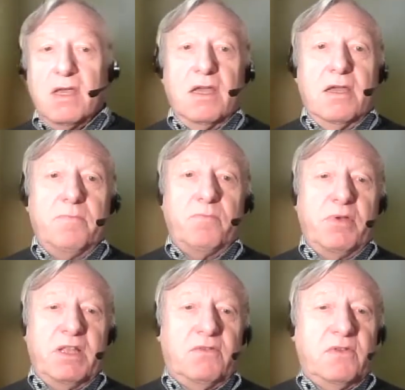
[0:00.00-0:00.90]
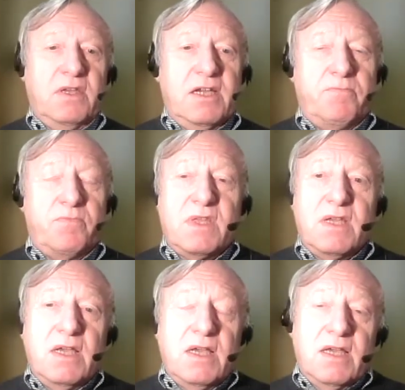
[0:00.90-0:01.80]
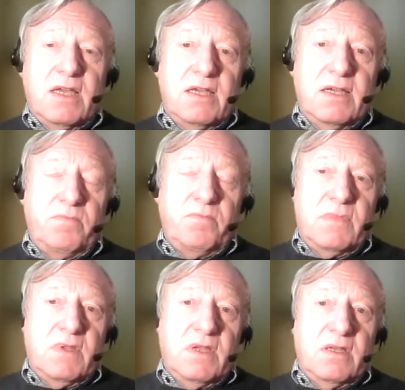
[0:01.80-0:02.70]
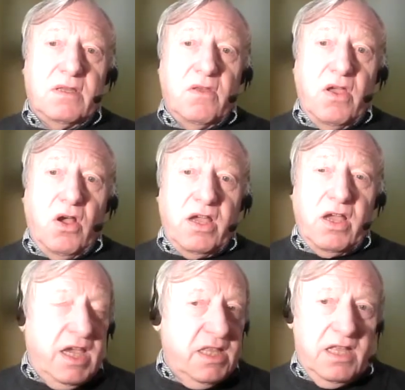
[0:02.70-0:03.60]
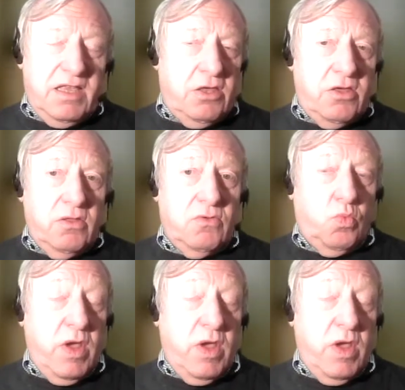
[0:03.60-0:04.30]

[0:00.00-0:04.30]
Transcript: But in addition, we